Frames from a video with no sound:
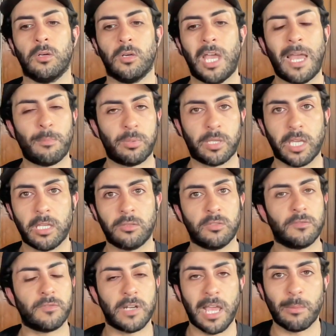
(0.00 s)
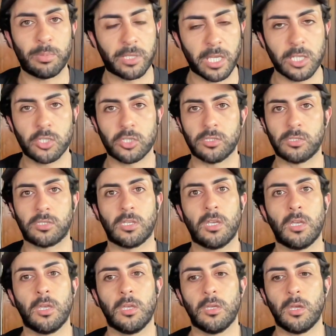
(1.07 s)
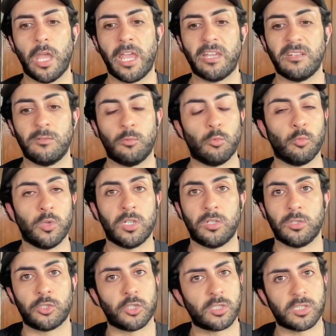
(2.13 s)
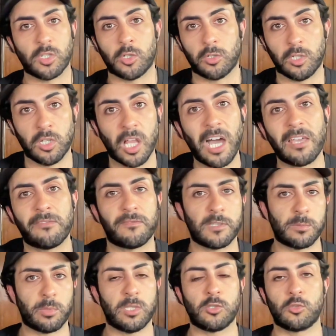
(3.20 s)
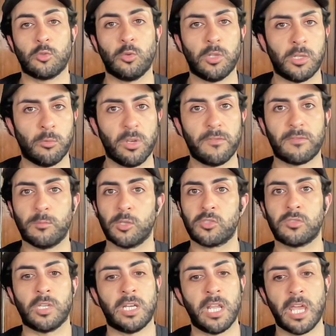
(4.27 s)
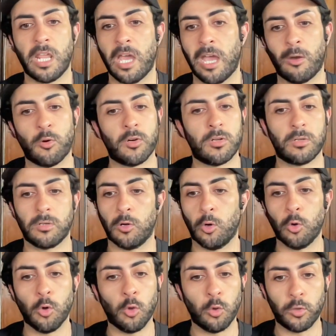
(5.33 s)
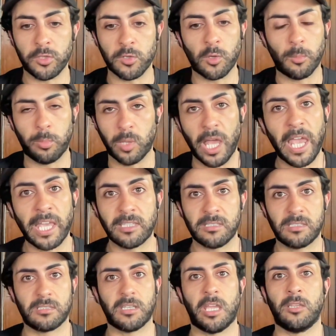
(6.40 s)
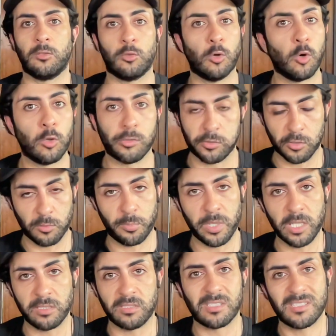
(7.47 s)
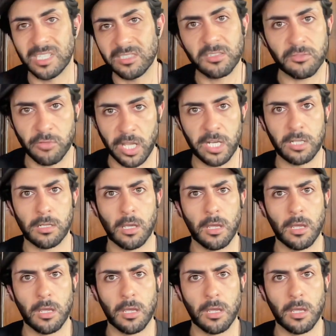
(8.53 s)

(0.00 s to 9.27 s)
and different applications, and where just our life is being stolen away from us, and our whole plans and goals are being disintegrated,